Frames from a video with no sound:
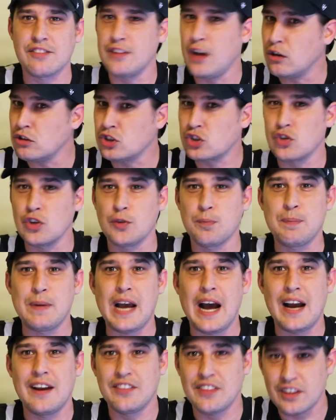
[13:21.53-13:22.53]
no truth
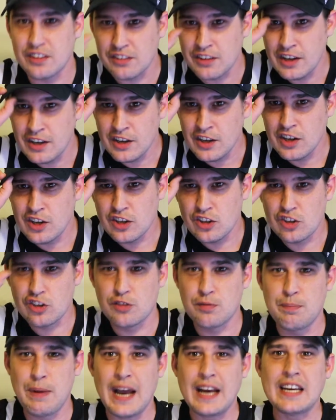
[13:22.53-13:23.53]
behind this.
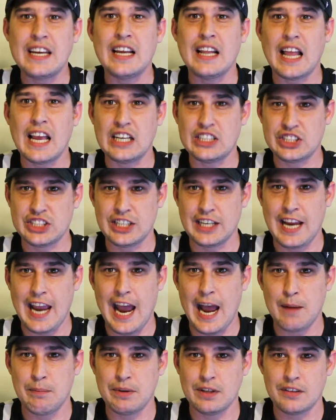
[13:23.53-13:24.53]
Speculation
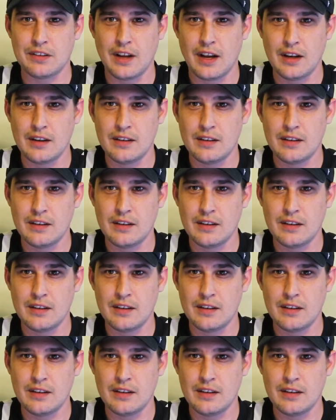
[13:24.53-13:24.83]
cap is on.